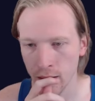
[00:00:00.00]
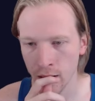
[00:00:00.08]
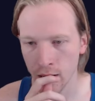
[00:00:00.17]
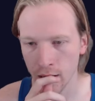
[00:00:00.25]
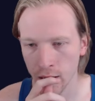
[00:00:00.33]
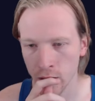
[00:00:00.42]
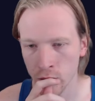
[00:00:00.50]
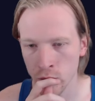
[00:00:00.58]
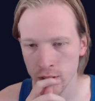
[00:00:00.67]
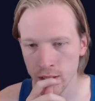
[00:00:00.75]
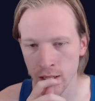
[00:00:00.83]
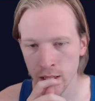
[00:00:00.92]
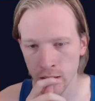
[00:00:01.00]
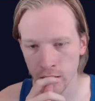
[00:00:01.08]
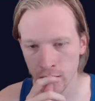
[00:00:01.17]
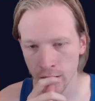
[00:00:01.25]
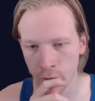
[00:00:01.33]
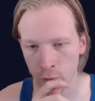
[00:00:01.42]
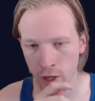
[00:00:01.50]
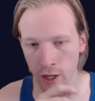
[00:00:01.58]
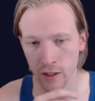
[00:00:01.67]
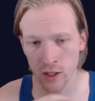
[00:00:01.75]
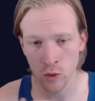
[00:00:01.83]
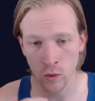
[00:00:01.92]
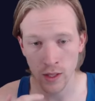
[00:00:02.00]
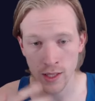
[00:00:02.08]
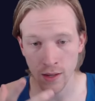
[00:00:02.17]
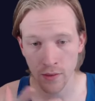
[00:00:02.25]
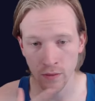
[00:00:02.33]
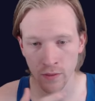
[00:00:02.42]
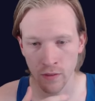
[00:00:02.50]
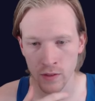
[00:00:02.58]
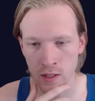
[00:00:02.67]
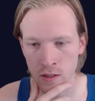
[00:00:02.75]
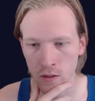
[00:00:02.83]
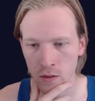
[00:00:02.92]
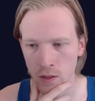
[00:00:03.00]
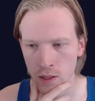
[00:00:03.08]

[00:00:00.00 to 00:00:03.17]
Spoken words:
A through Z here have priorities 27 to 52.